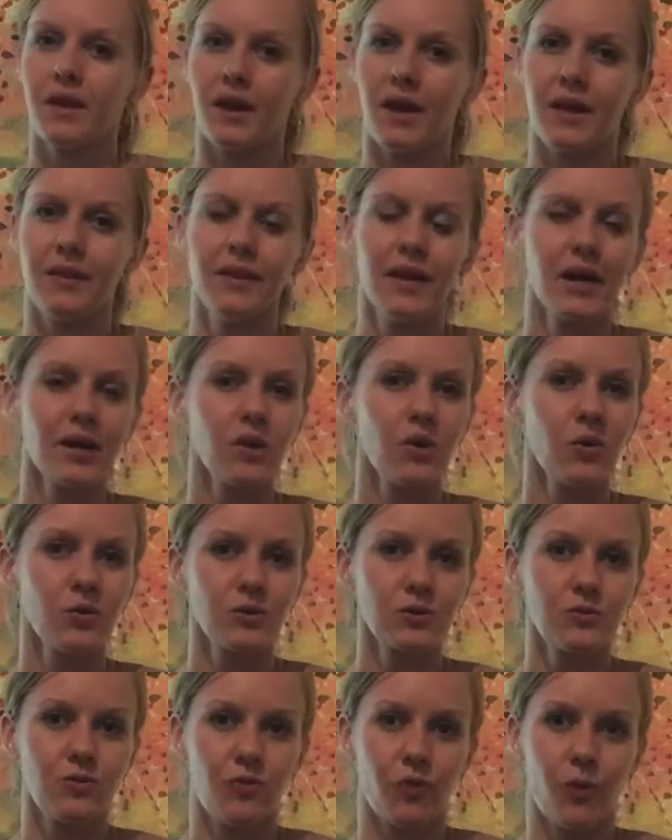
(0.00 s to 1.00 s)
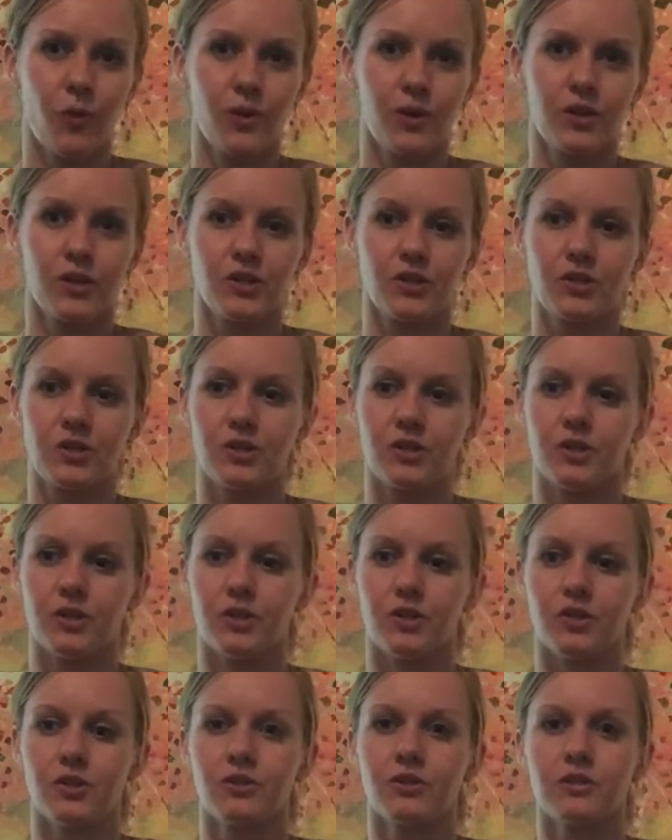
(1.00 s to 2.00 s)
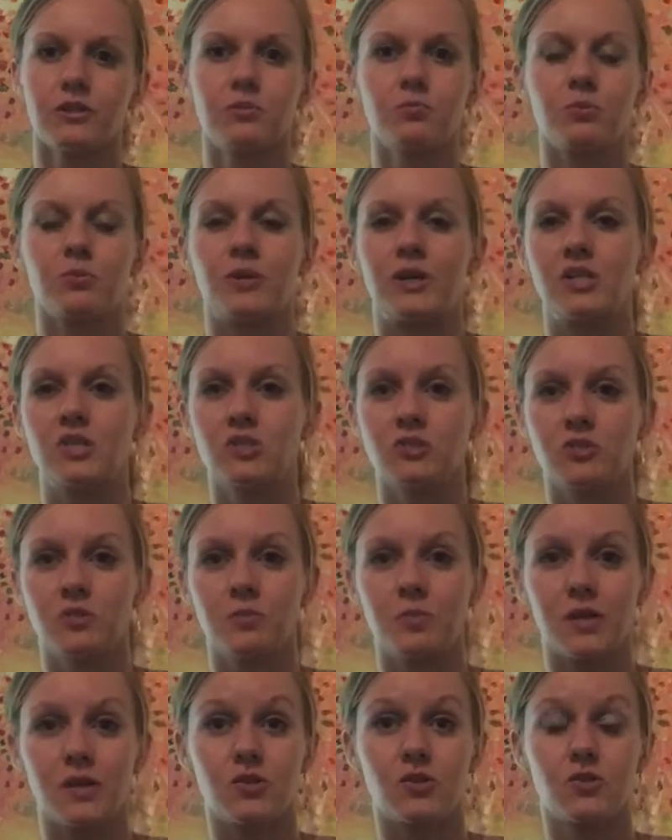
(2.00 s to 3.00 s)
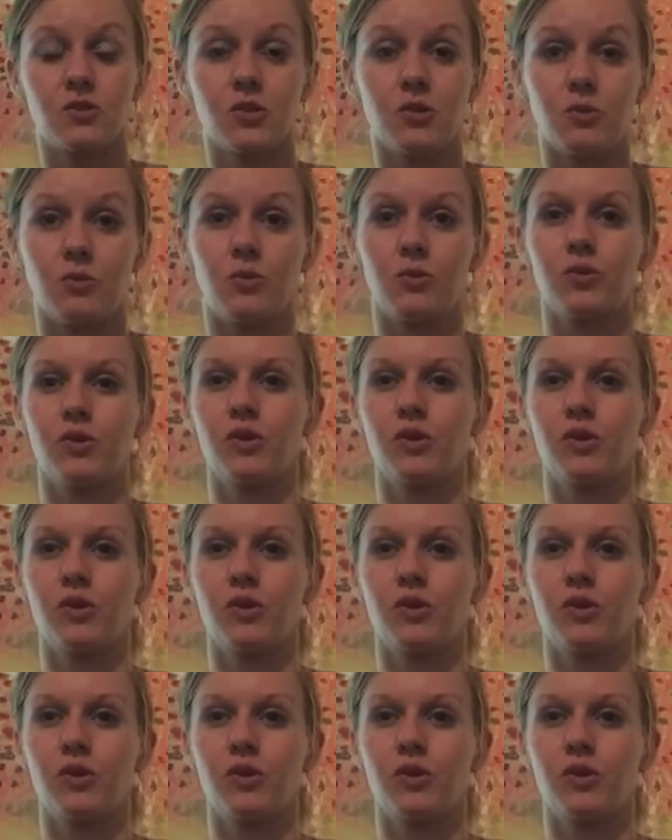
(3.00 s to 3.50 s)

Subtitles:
And that goes for your inspirational space too.